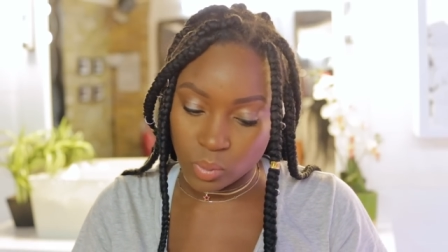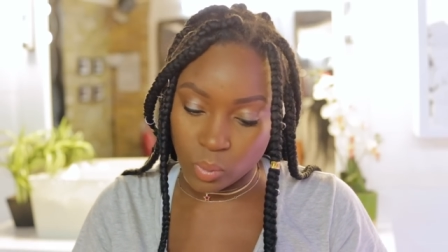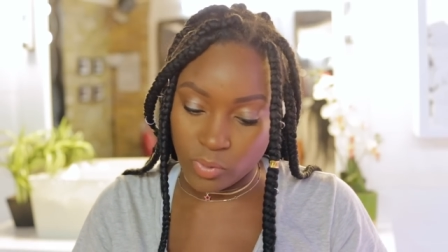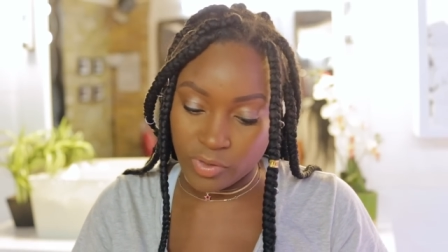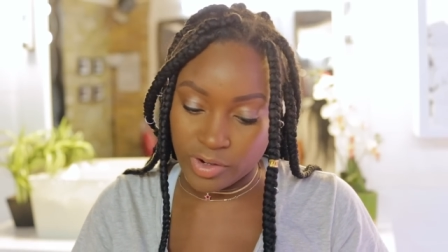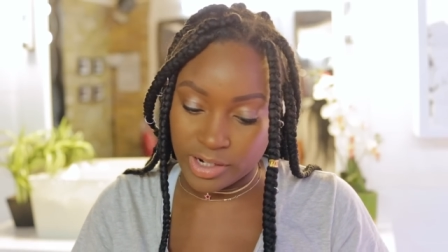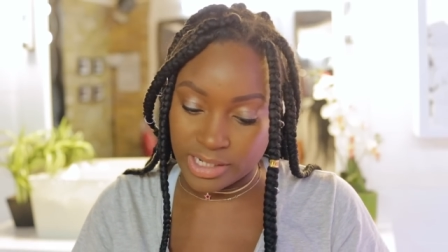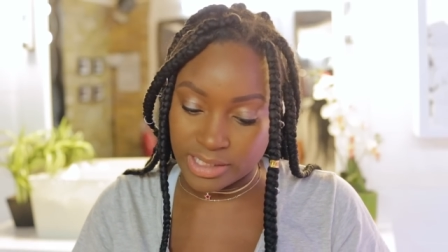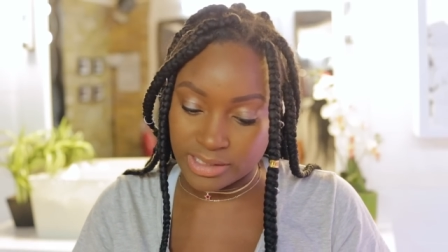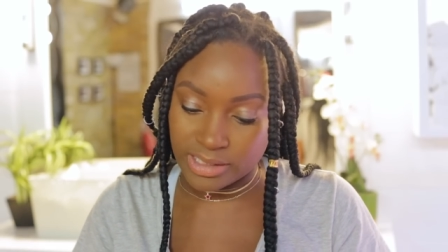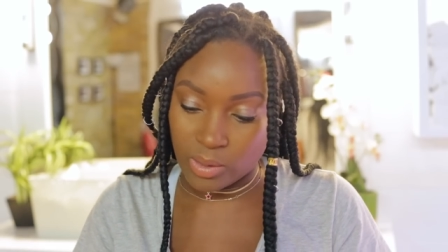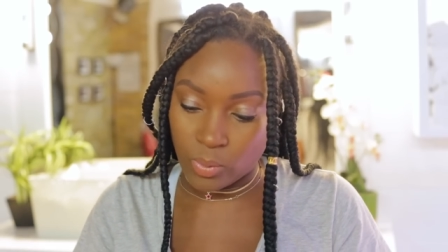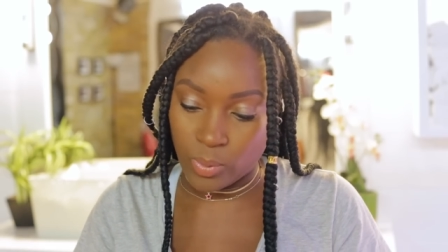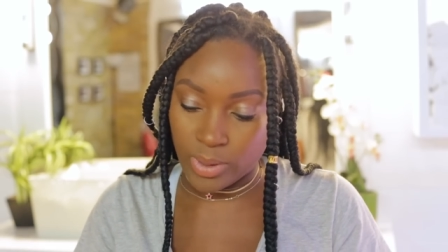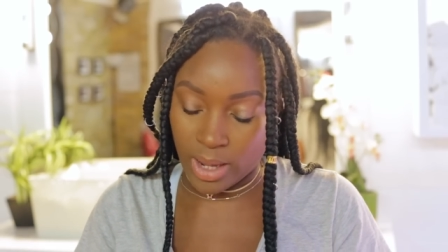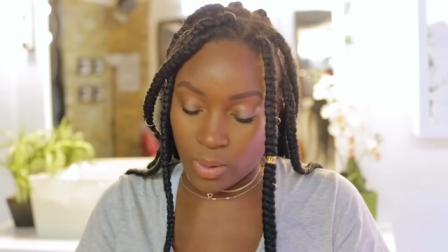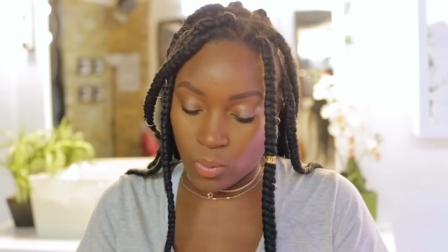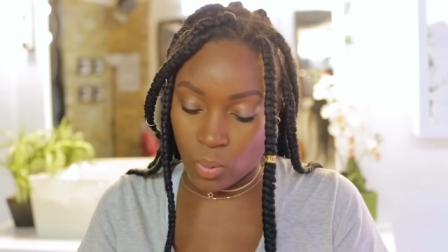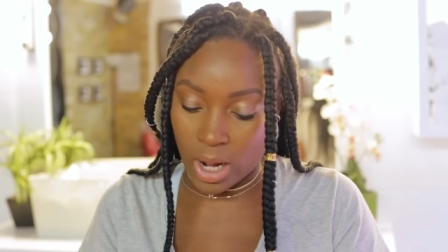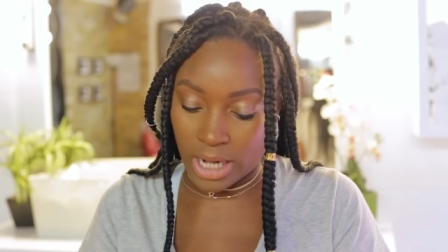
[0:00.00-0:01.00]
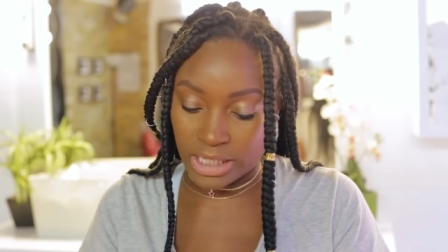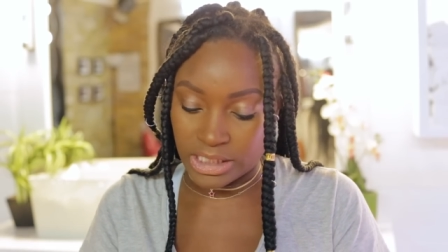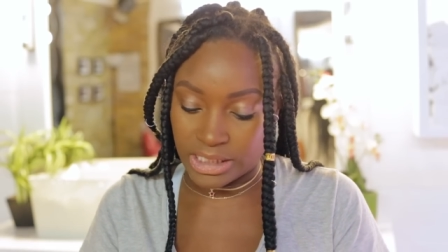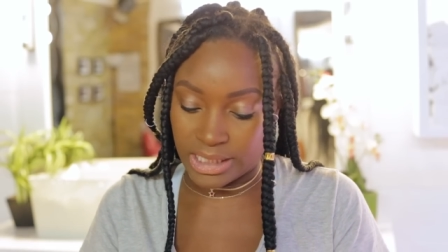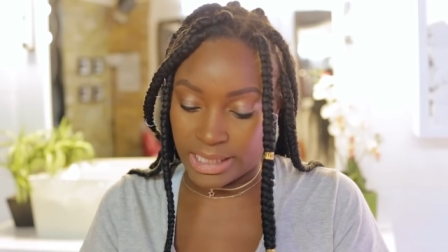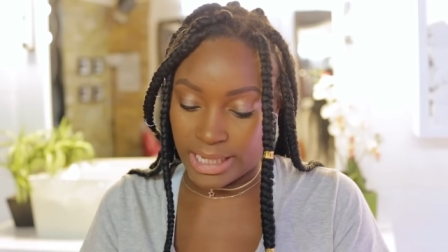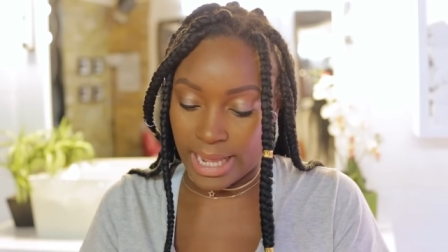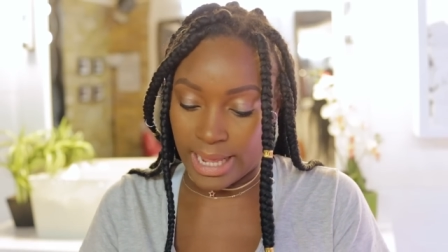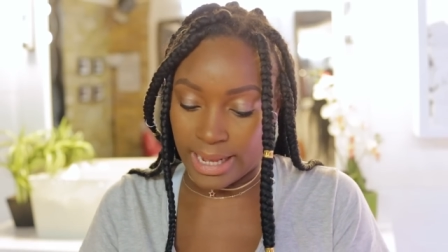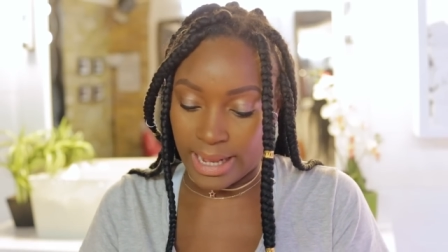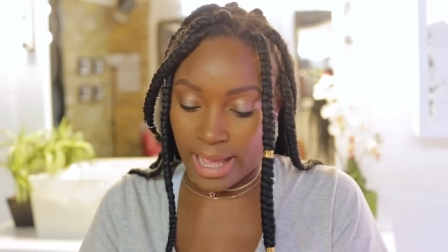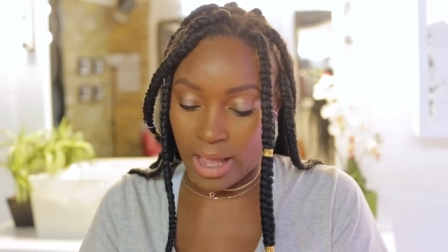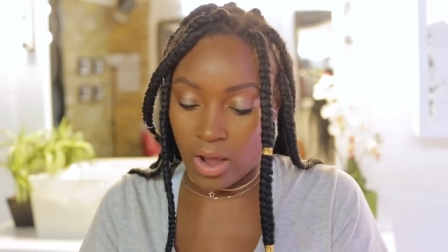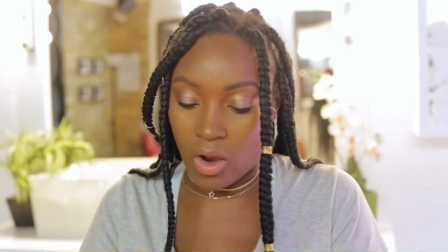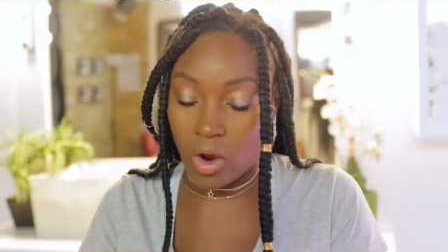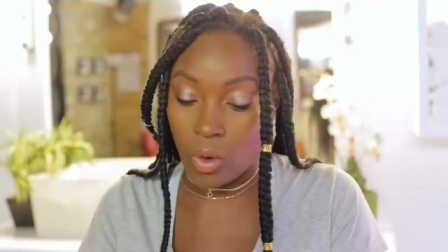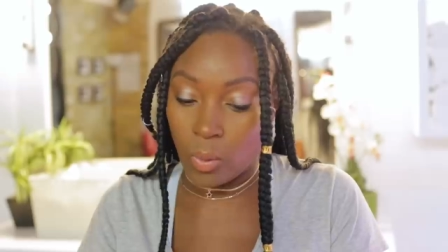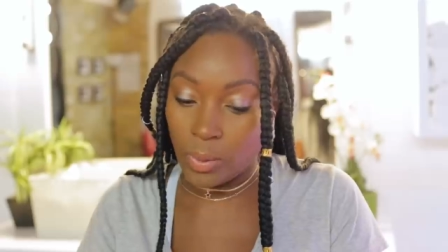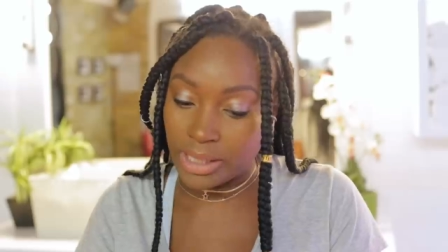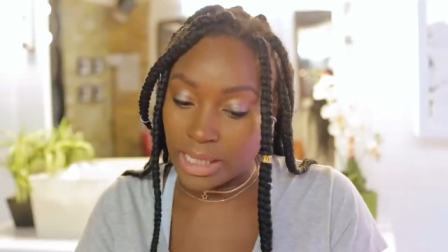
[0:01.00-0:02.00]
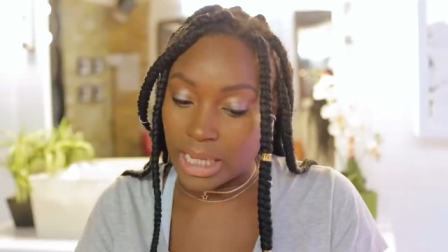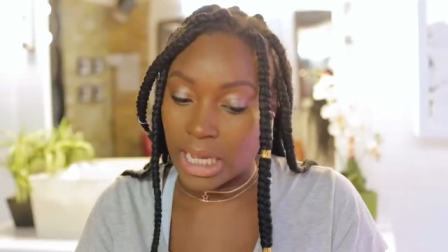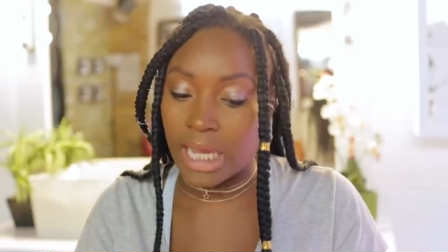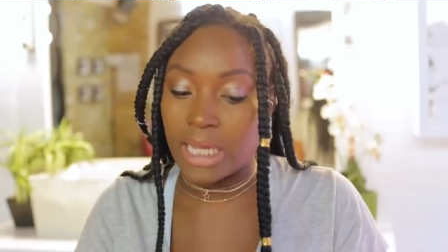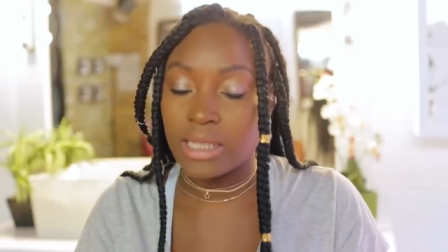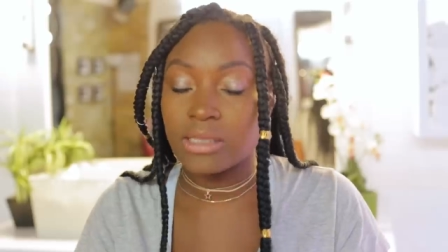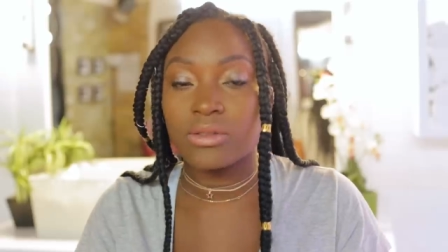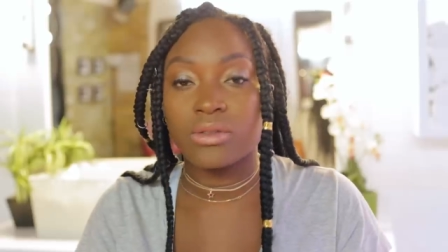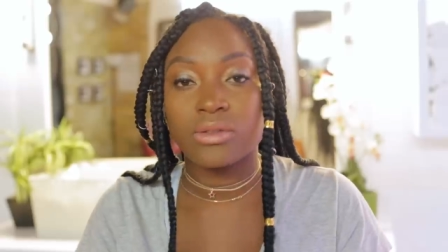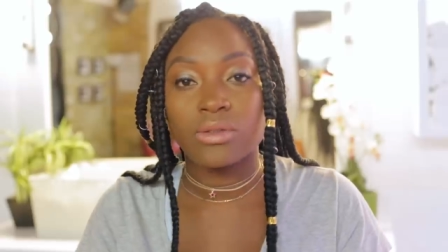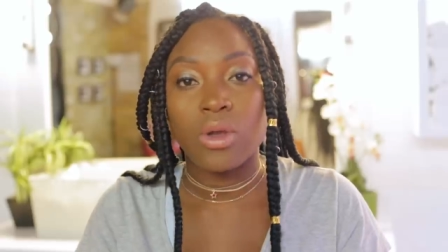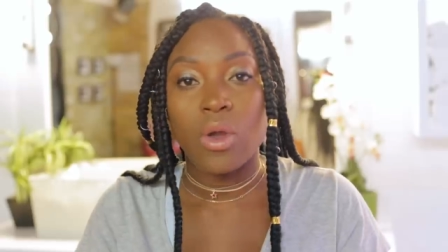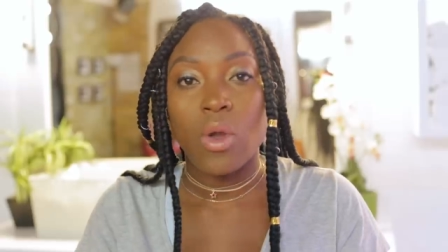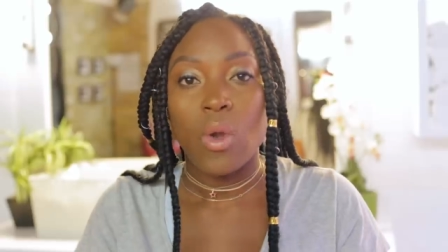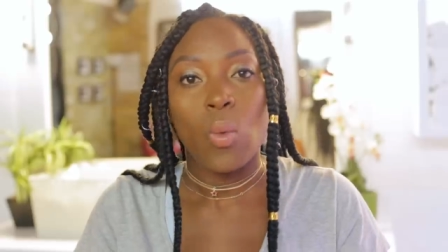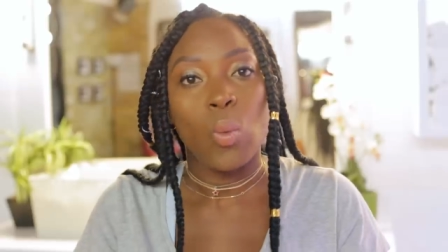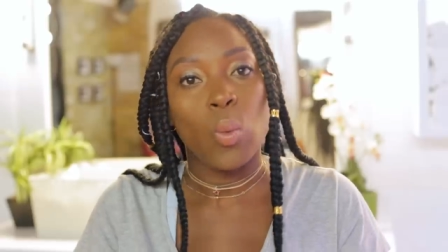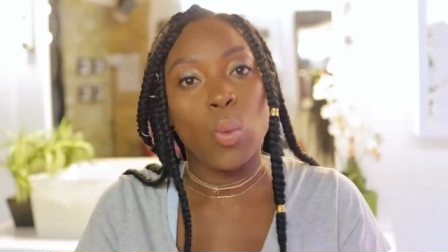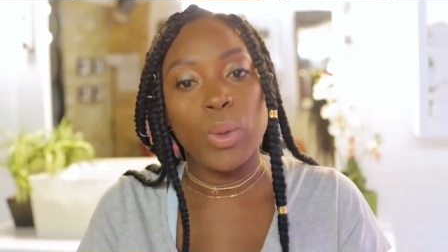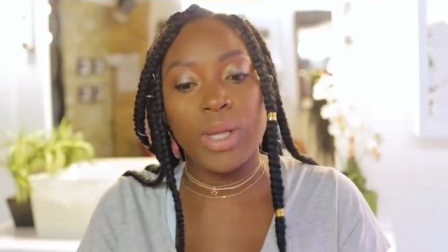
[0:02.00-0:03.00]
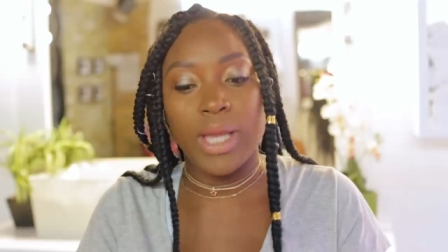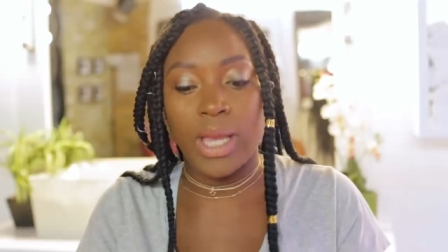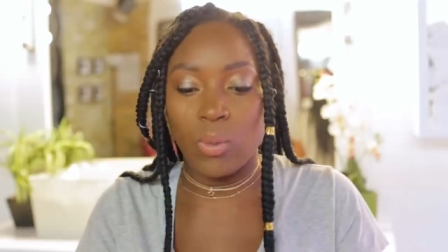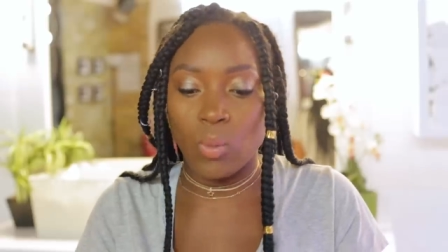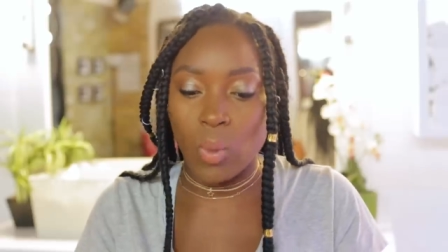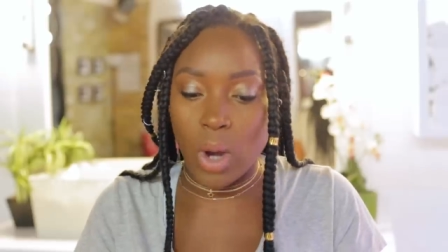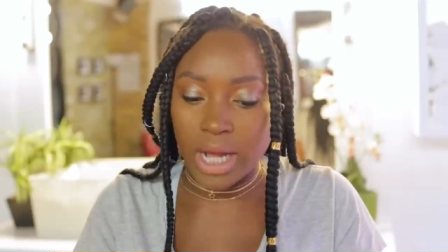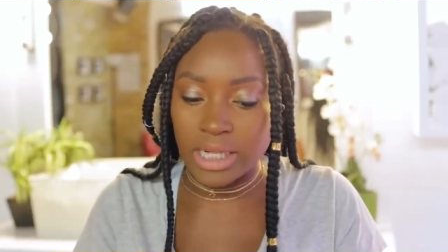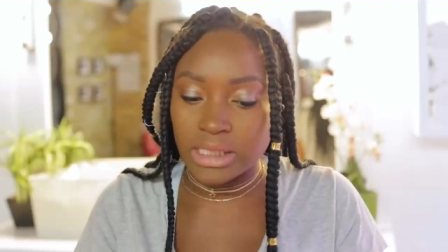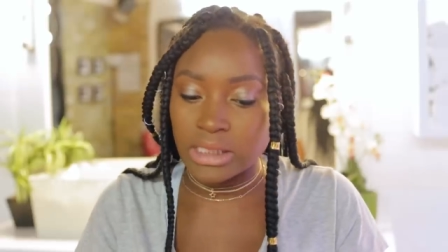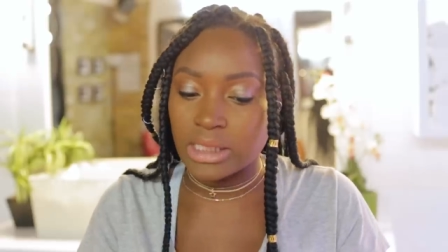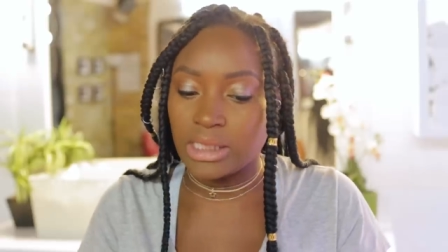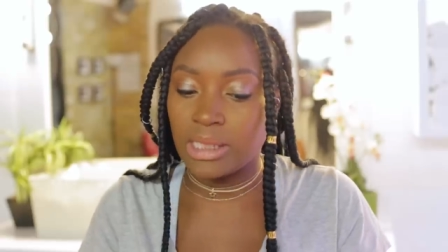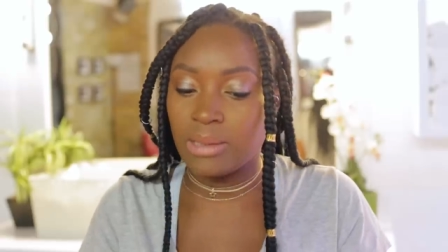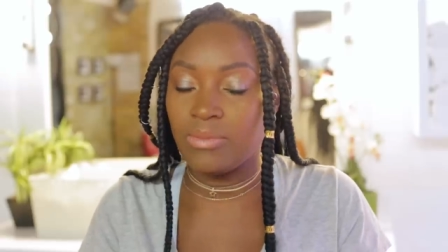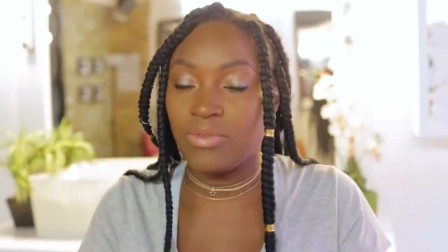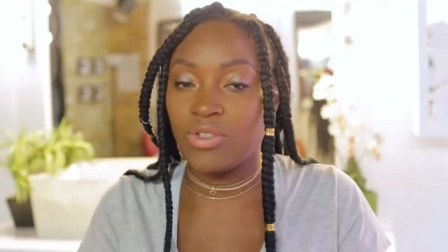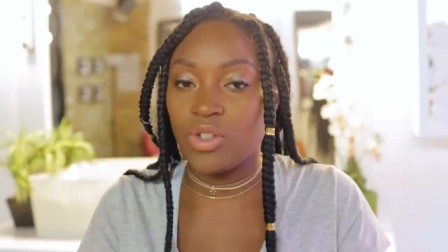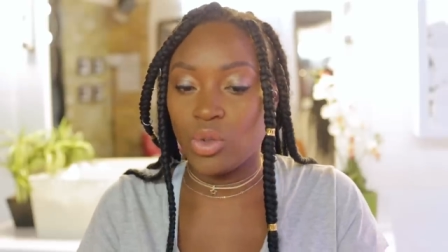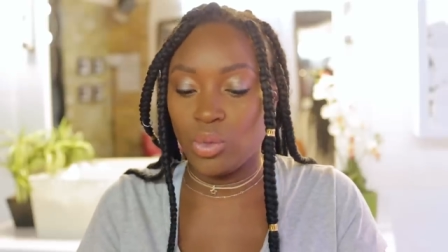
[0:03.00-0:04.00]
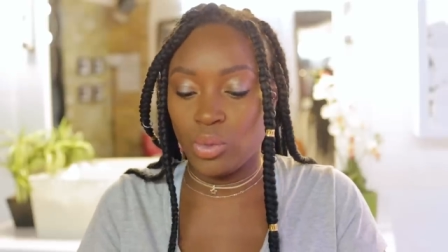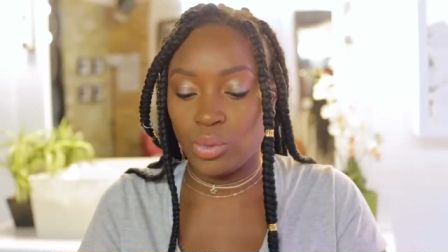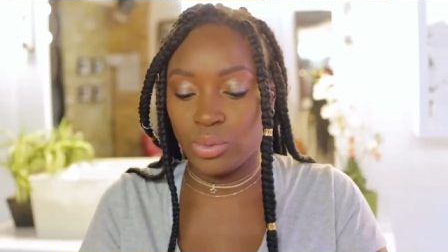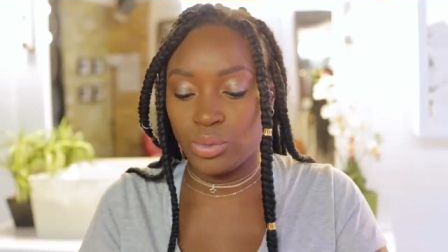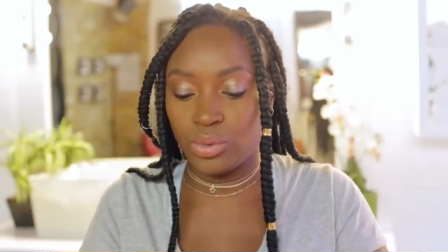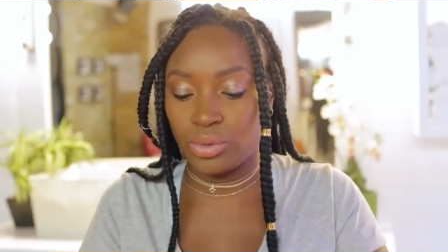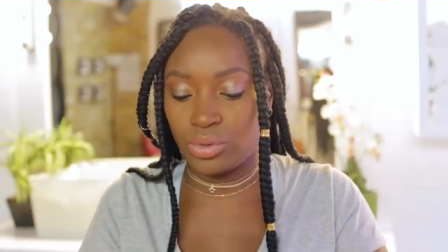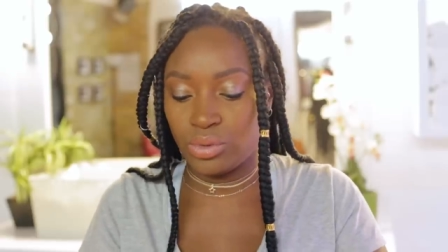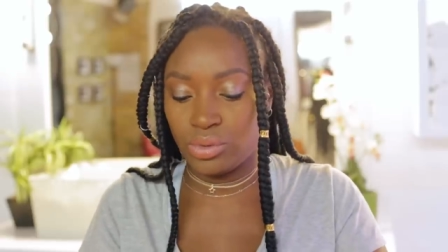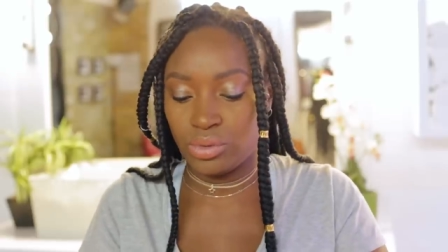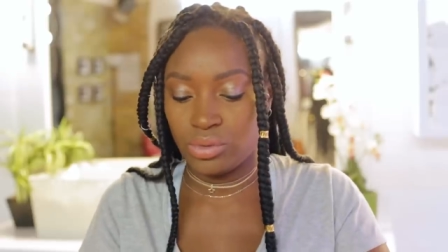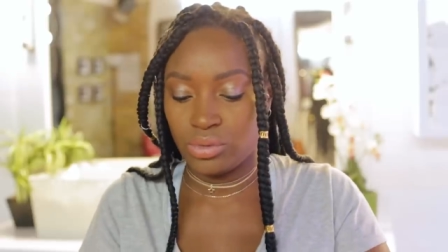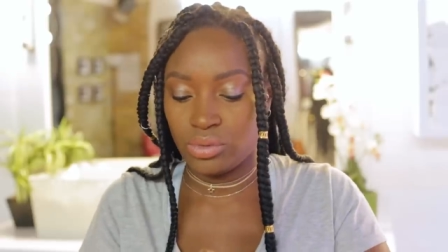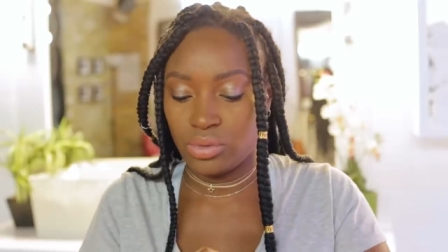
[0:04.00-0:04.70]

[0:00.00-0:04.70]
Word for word: Already said we ain't watching that, are we, guys? We ain't watching them views.